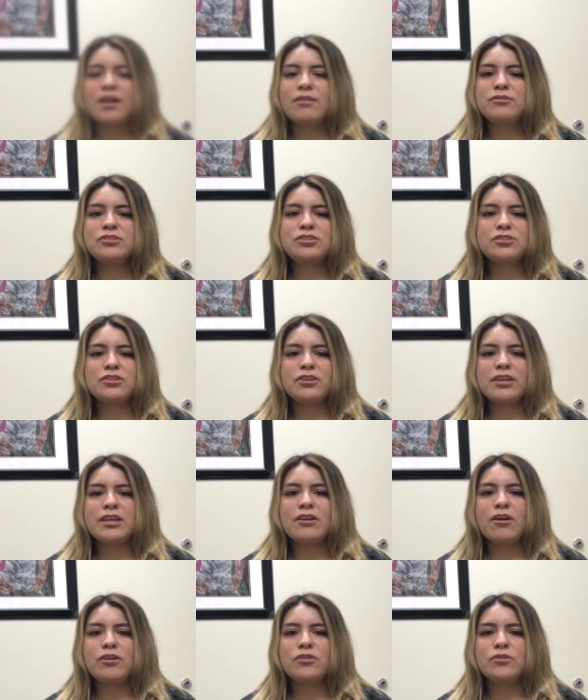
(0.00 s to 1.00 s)
I was just
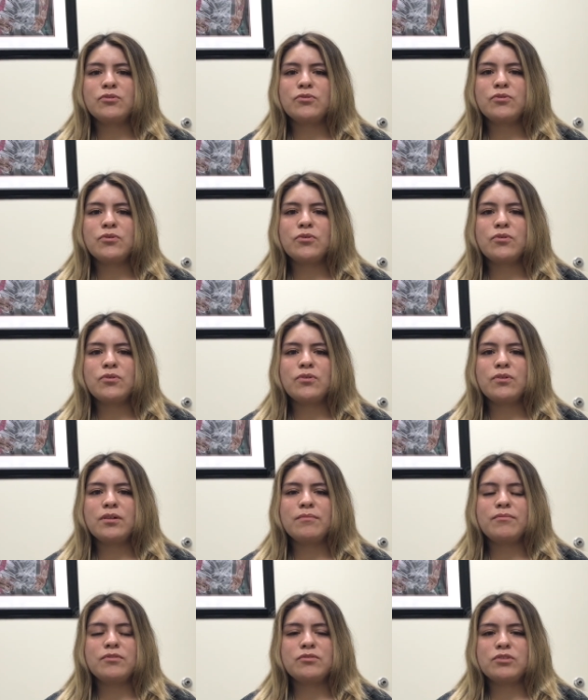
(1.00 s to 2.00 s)
looking on
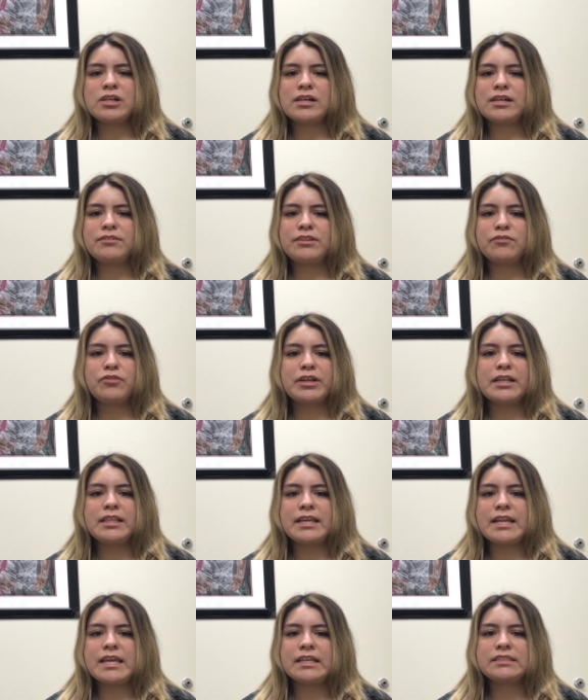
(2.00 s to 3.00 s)
Google uh, uh different
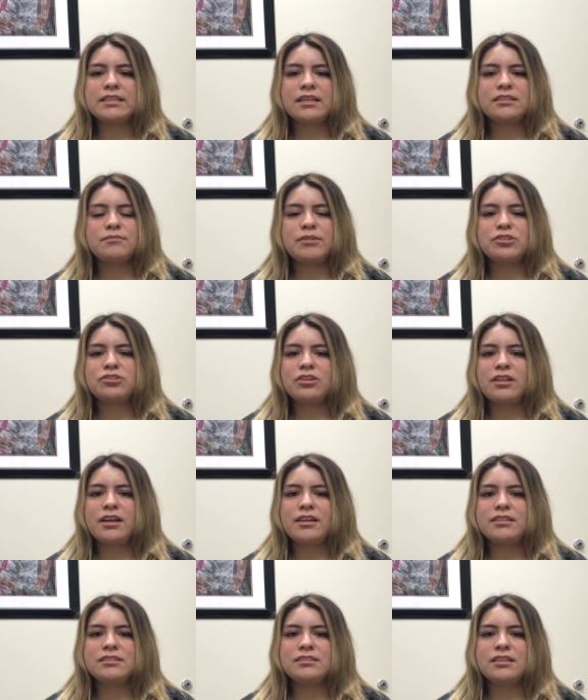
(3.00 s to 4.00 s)
clinics that
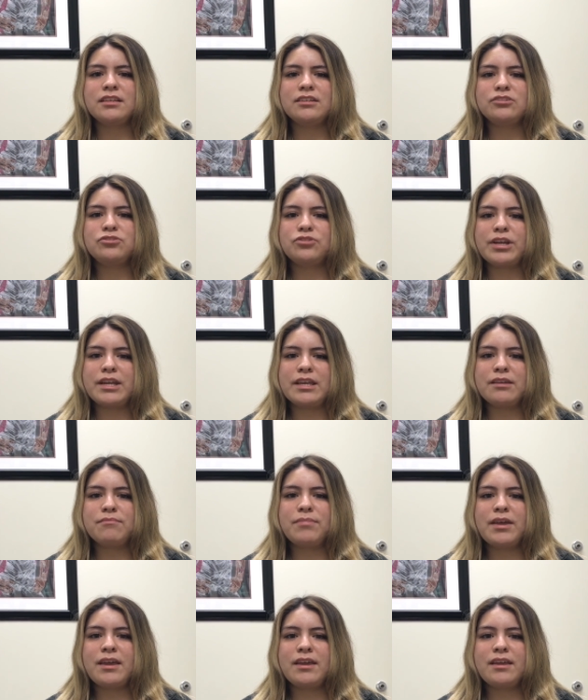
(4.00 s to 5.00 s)
specialized in treating
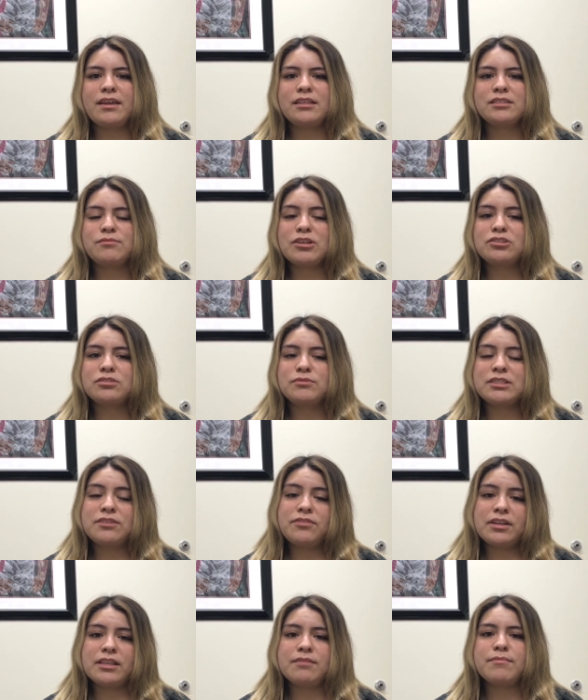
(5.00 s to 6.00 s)
pain,
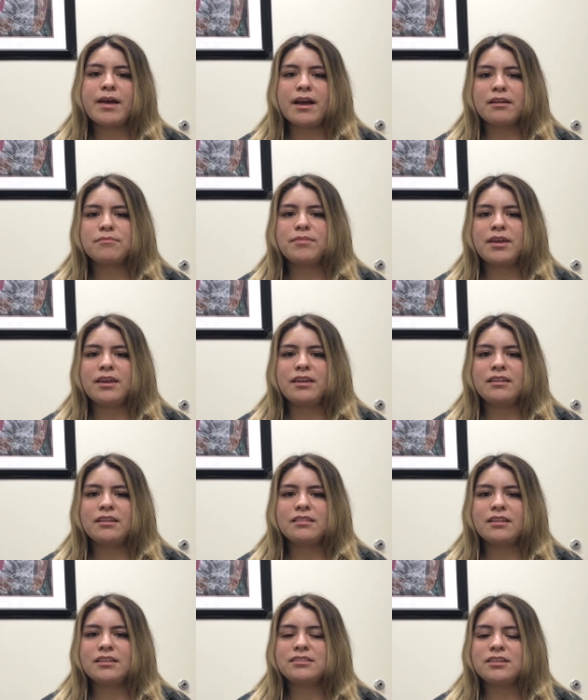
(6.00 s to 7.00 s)
specifically back pain,
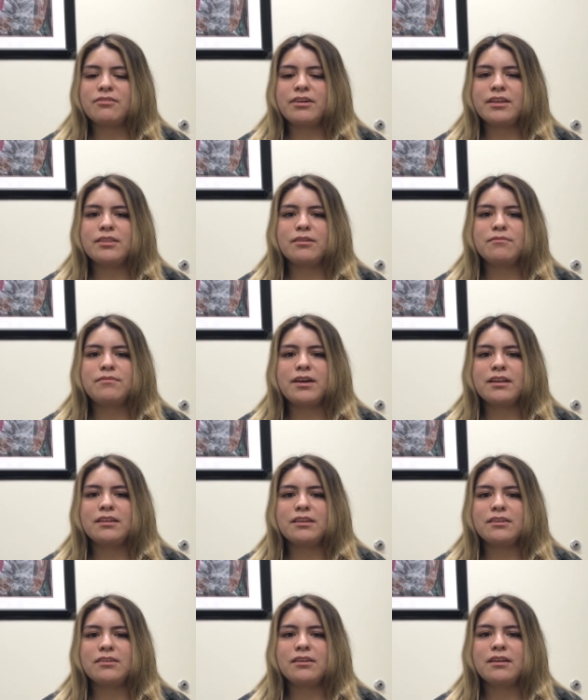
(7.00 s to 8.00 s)
and that's how I ended up
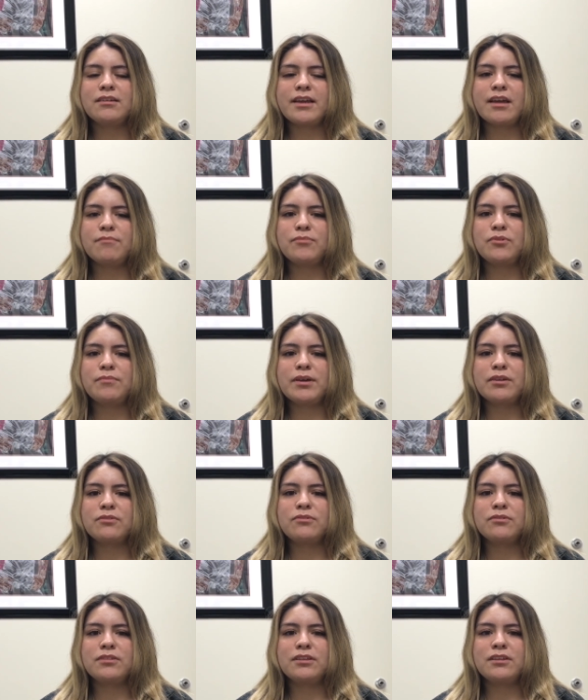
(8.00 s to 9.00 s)
finding Campbell
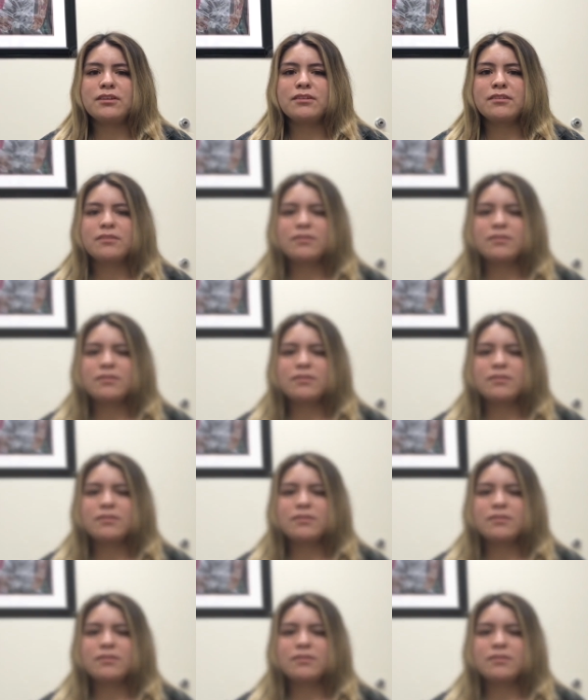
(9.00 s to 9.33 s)
Medical Clinic.